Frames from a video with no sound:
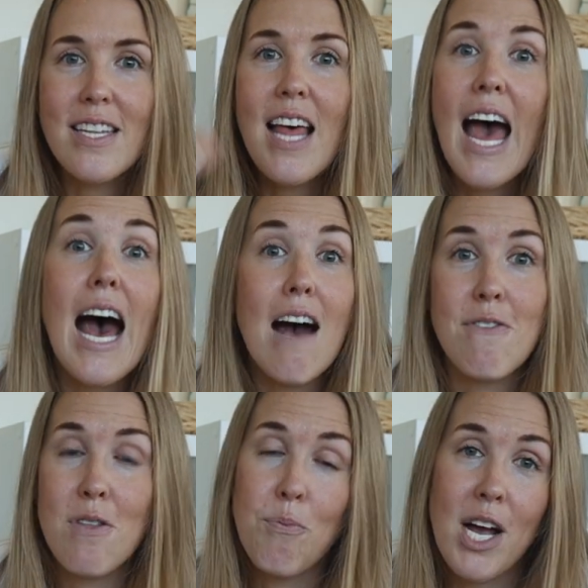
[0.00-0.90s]
half
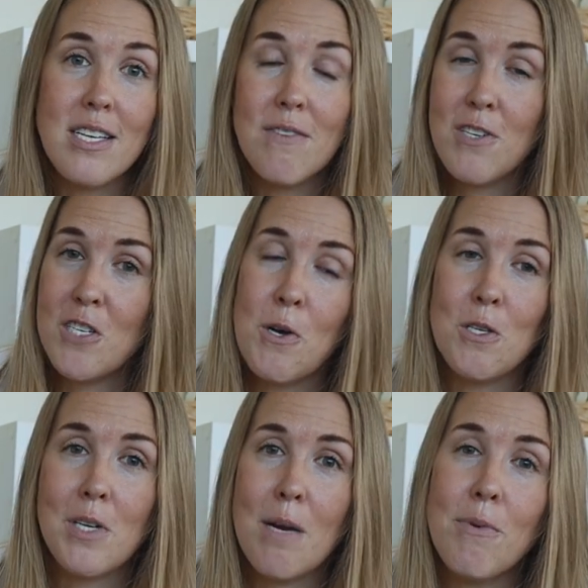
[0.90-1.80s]
of the price of
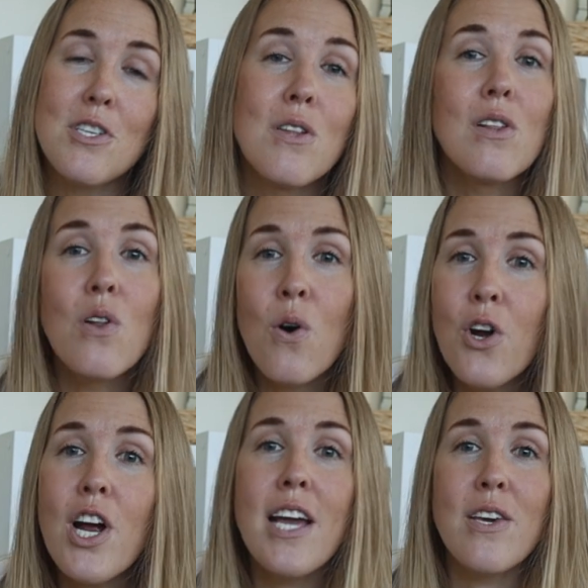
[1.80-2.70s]
disposable diapers. So the
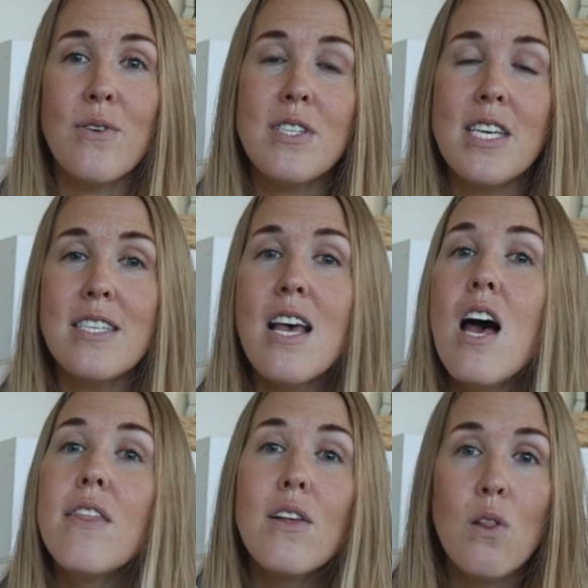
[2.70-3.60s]
longer I use these,
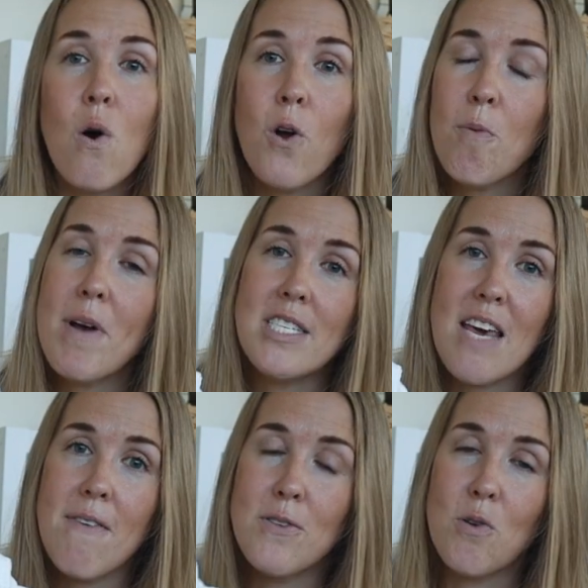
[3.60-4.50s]
the longer my
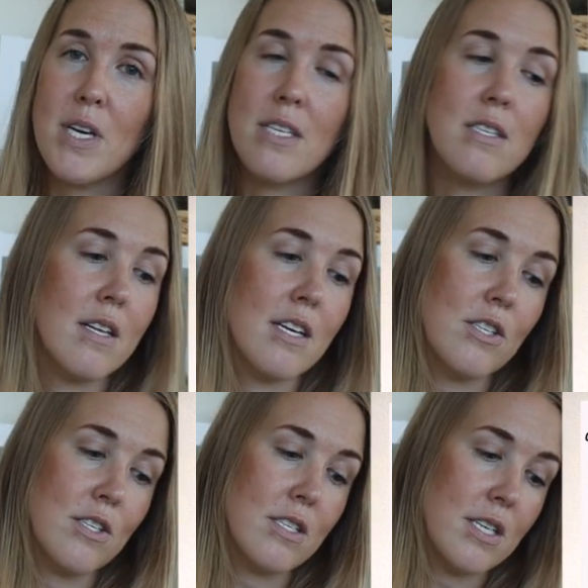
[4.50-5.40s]
savings will be. So
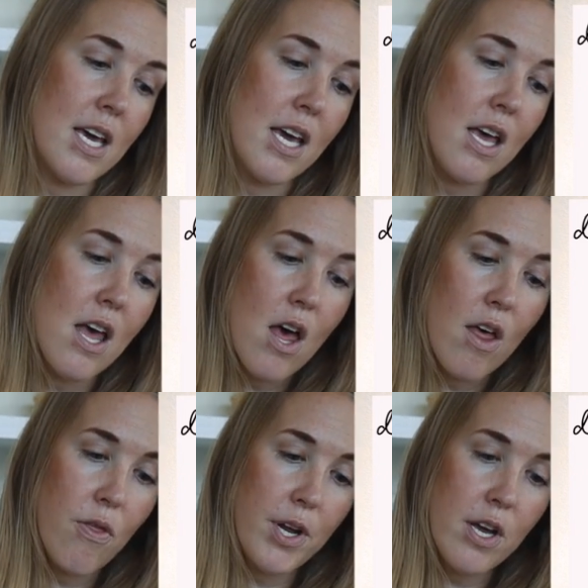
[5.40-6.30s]
let's just say
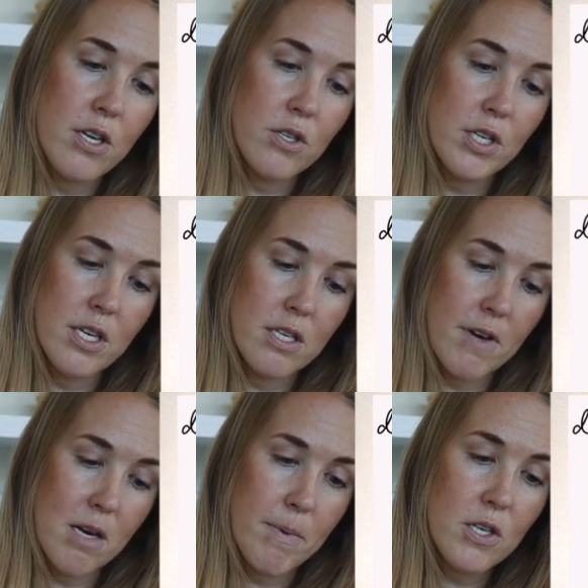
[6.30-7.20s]
300
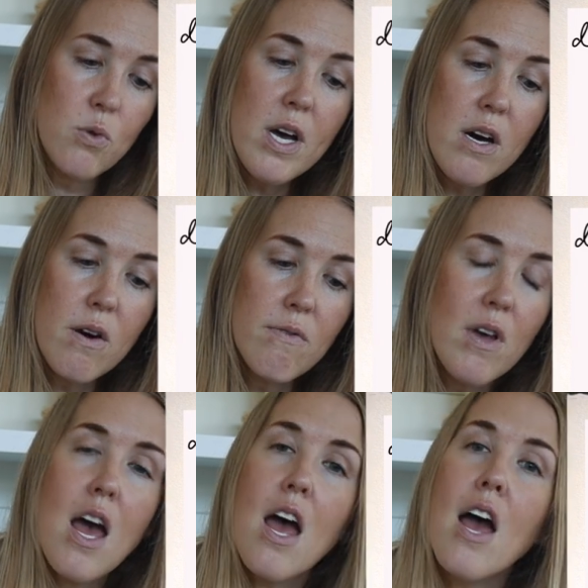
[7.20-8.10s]
divided by
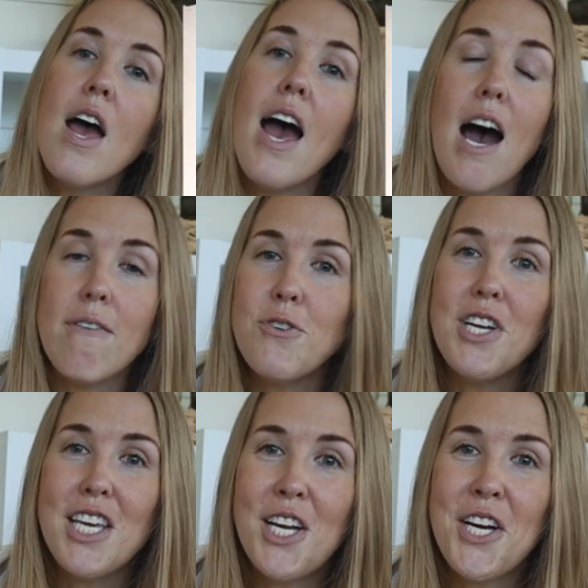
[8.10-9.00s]
12. After
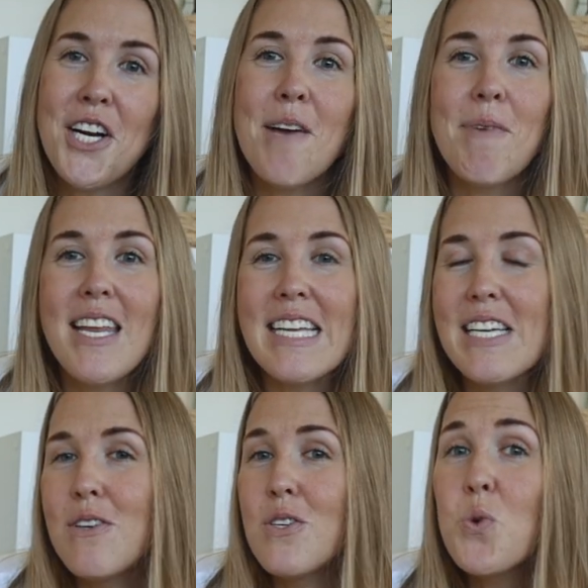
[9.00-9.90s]
a year, I'm getting
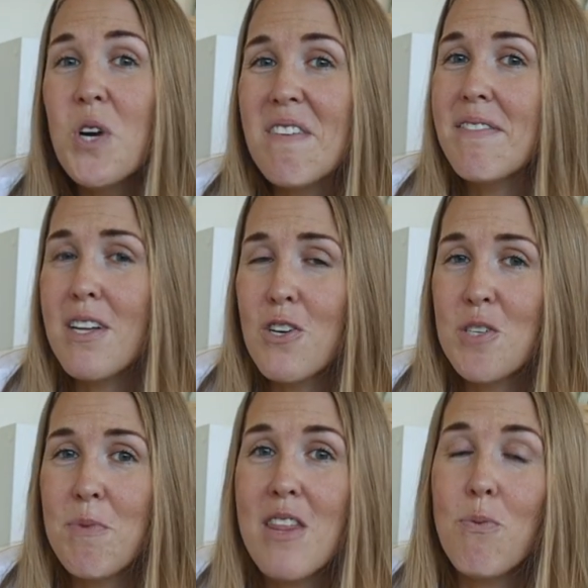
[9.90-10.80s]
down to $25
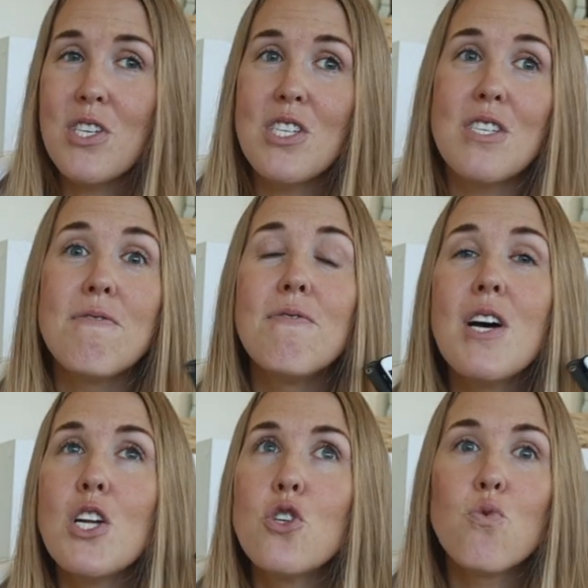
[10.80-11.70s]
a month, which is
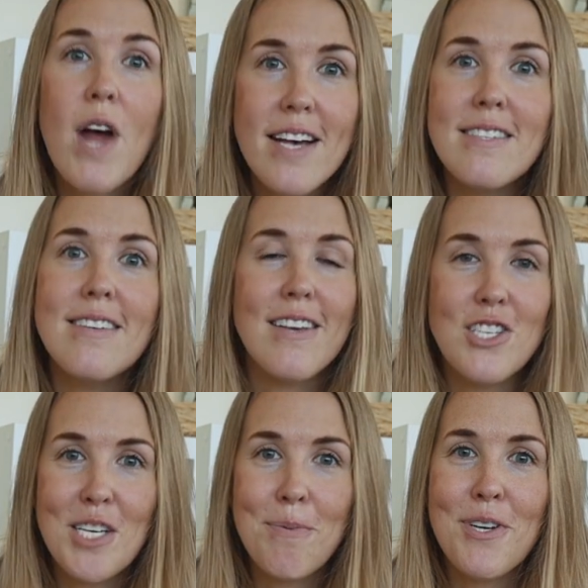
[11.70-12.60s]
drastically
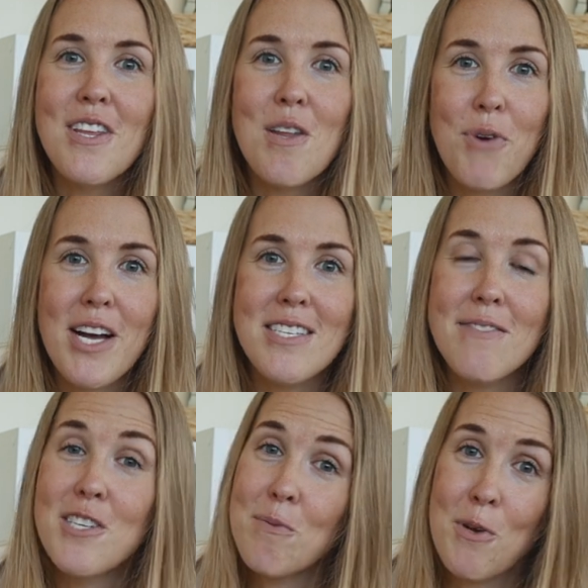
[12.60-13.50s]
cheaper than the price
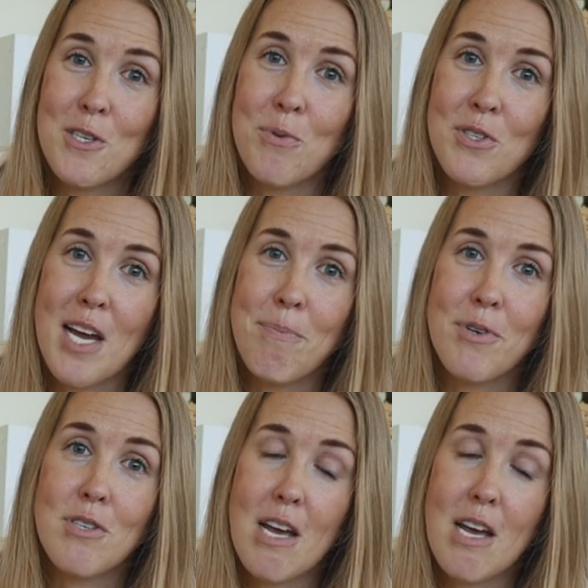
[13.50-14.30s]
of disposable diapers